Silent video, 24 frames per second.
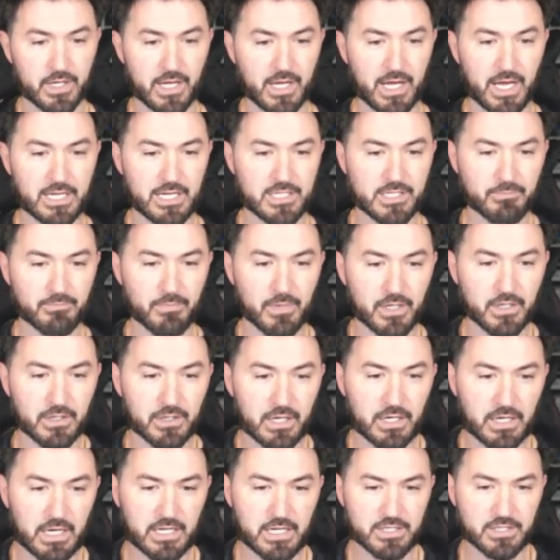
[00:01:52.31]
As a,
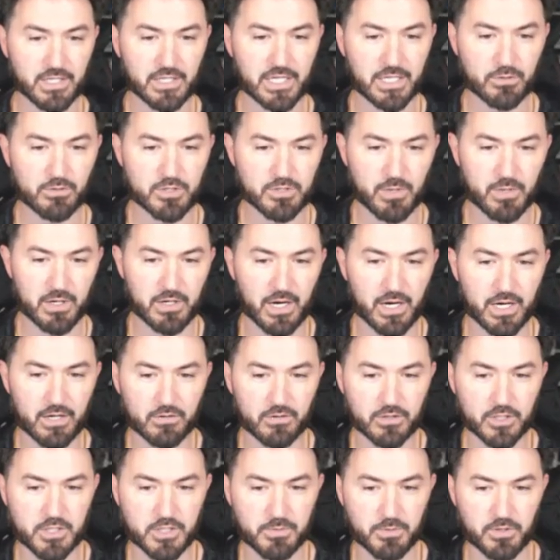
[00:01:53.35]
as a language model, I don't
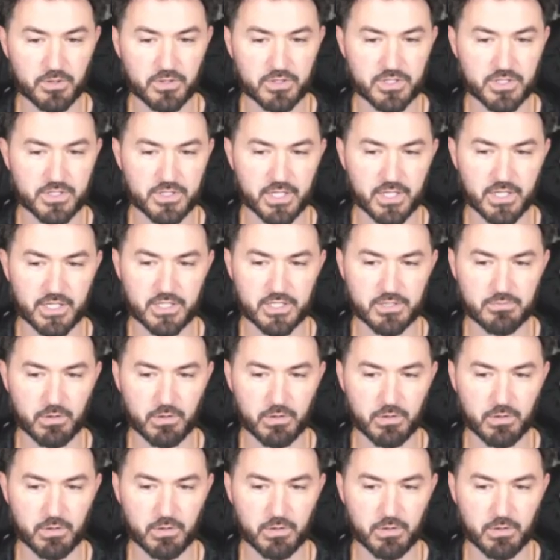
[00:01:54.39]
experience days,